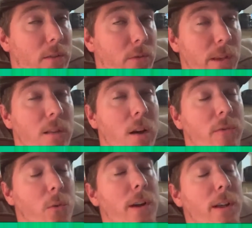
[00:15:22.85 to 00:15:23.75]
It's really
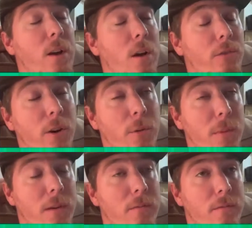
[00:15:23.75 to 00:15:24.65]
tough to win a golf
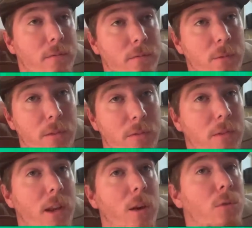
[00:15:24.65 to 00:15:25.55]
tournament with
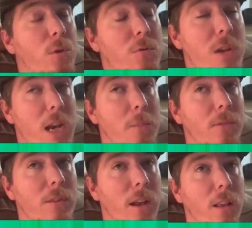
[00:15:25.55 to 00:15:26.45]
2
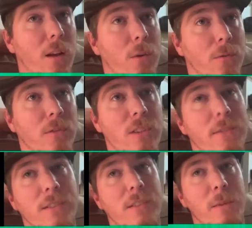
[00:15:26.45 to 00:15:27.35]
teams, let alone
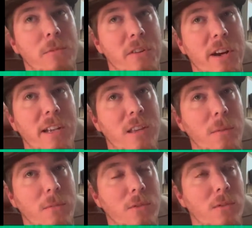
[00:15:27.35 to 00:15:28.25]
7 teams or 8
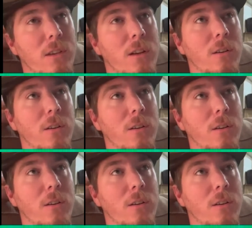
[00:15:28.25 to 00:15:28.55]
teams.